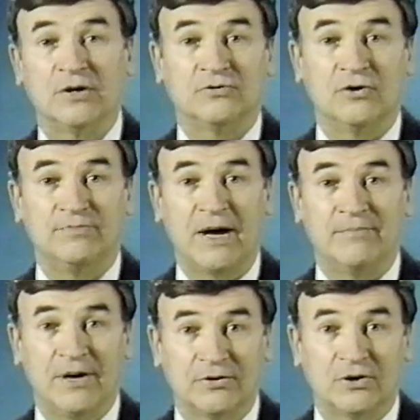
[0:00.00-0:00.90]
Drove my
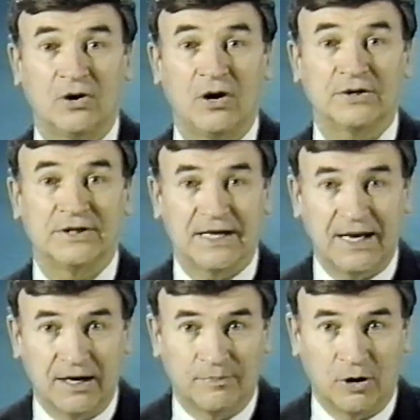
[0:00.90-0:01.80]
mother-in-law to the
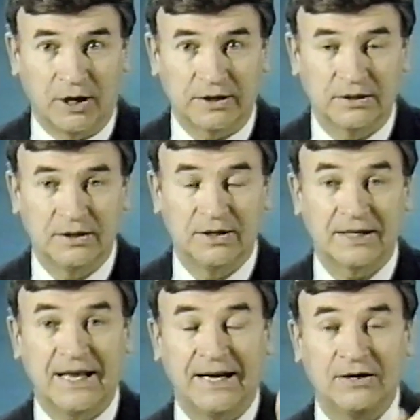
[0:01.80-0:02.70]
airport.
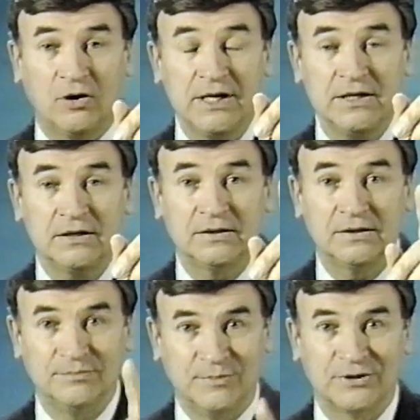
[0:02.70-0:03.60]
Category,
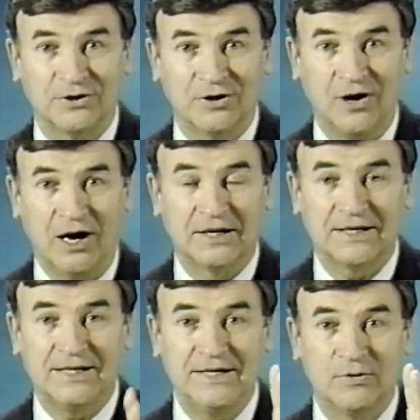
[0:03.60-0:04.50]
mother-in-law.
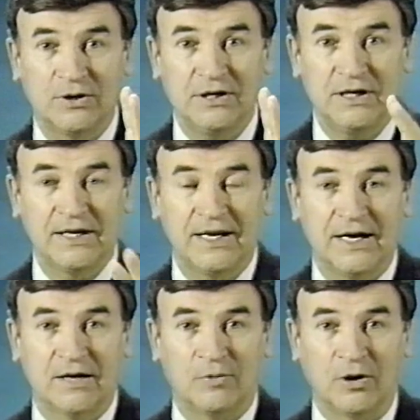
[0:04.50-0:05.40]
Keyword,
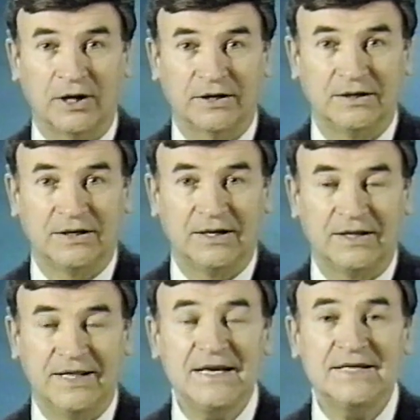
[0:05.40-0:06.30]
airport.
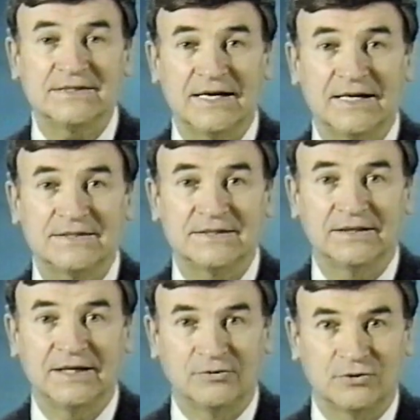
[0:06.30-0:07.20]
Then he says,
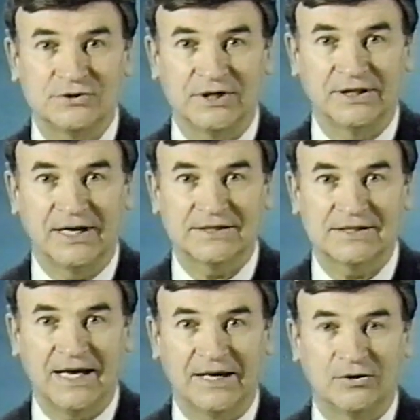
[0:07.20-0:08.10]
introducing the next
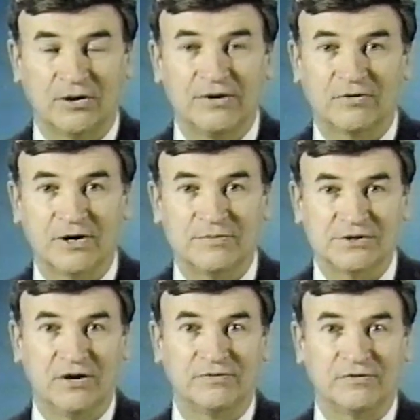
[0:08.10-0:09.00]
category for
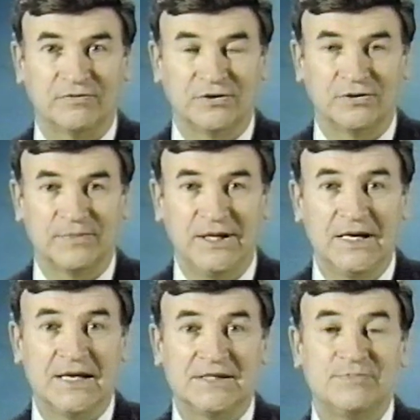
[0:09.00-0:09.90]
himself and for you and me,
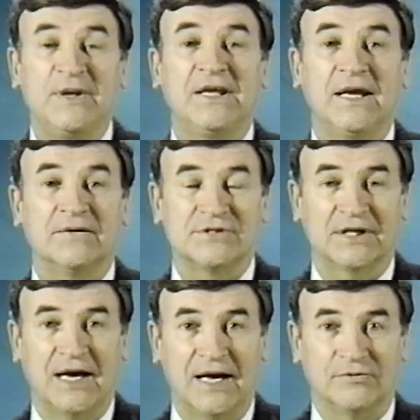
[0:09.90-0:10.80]
speaking of
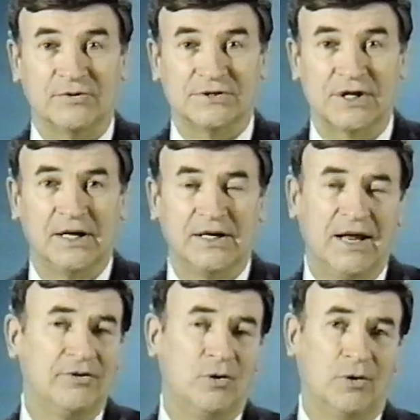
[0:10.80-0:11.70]
psychiatrists.
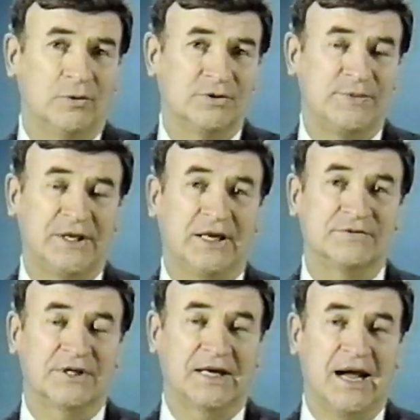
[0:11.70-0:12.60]
Now, no one was speaking
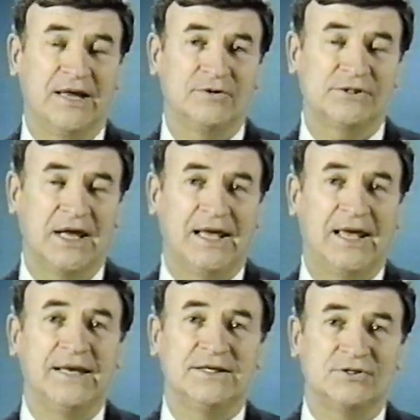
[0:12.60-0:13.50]
of psychiatrists.
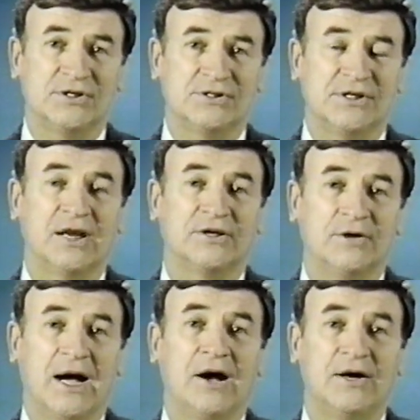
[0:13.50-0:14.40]
Henny is just telling you
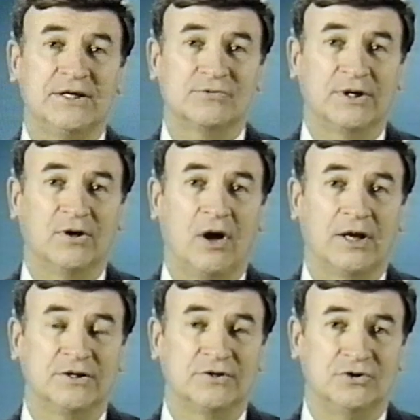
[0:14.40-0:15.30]
how he's
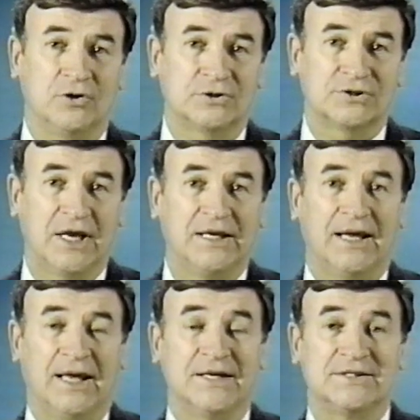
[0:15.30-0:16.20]
recalling the jokes
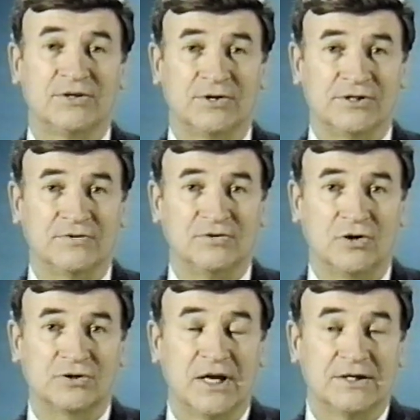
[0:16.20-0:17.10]
and a series of
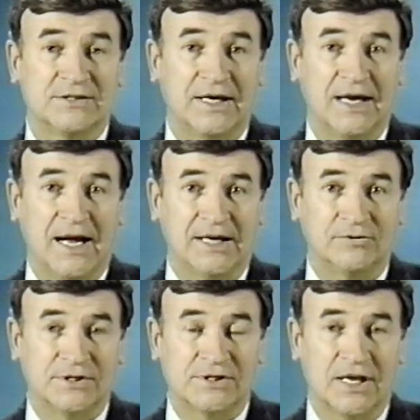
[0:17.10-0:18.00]
jokes.
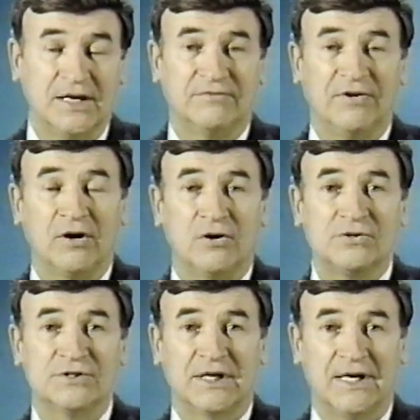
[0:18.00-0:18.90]
Psychiatrists. Fellow
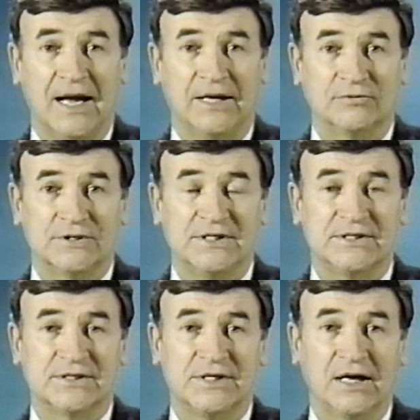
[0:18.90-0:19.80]
goes psychiatrist. He
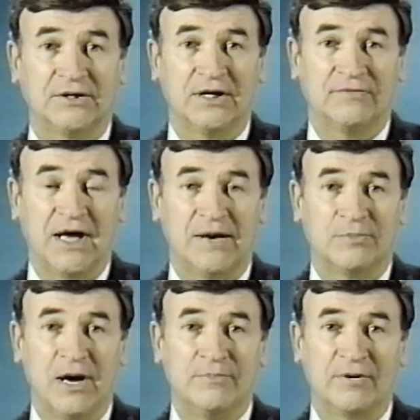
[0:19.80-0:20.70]
says, doctor, I've got a
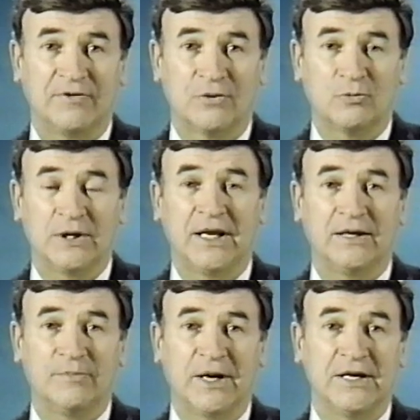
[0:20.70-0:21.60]
problem. I've got a ringing
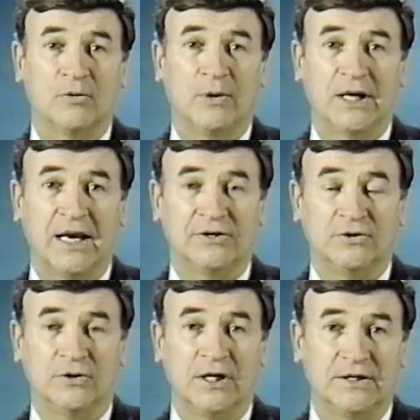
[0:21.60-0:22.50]
in my ear. What'll I
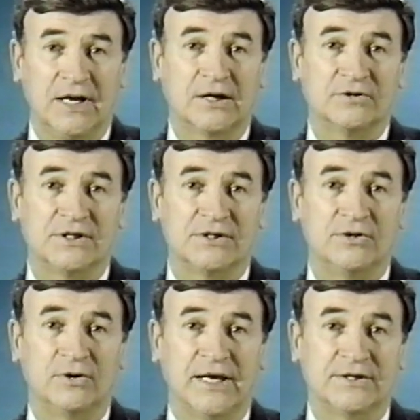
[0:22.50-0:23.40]
do? Doctor says,
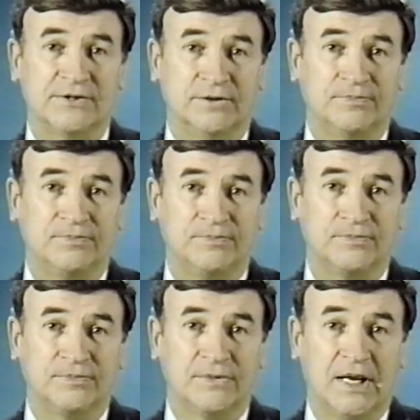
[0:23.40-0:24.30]
don't answer.
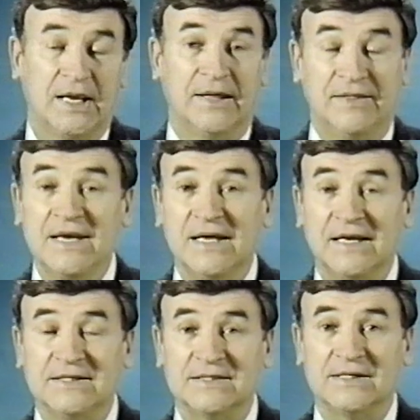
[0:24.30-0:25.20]
Then
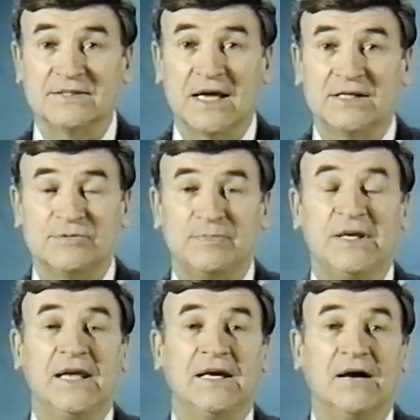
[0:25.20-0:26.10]
Henny says,
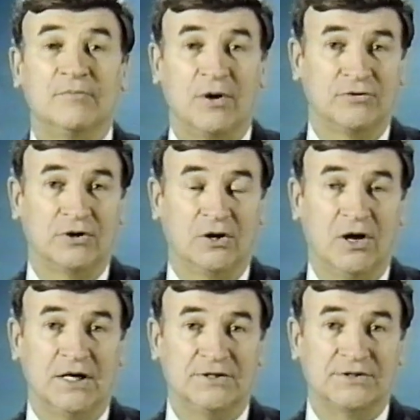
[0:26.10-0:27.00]
speaking of brother-in-laws.